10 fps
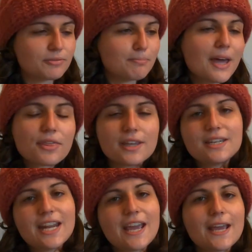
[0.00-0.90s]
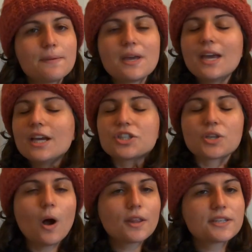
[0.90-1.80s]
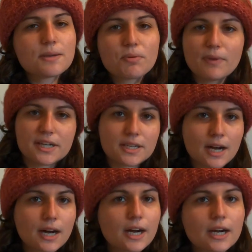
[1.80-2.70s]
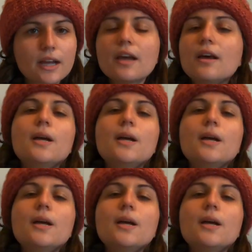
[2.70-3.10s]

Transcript: method name, just on the tip of my tongue.